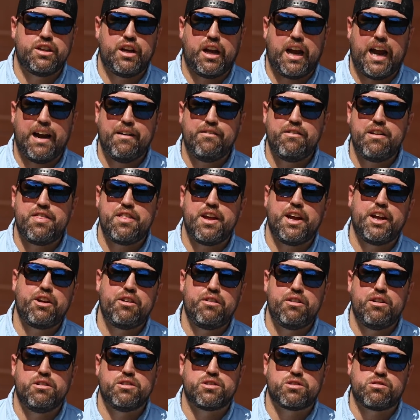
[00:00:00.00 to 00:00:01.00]
everything you
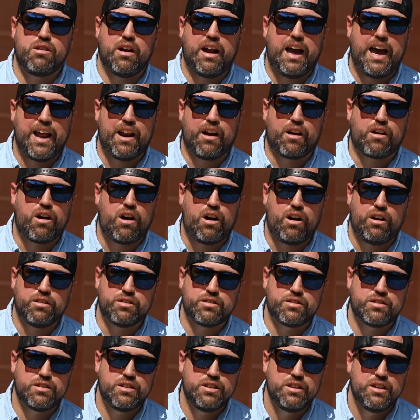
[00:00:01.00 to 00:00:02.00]
do is going to add a
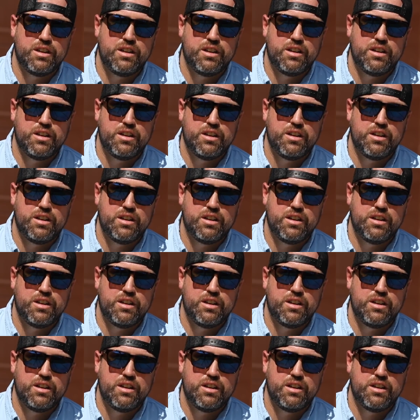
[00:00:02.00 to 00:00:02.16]
cost,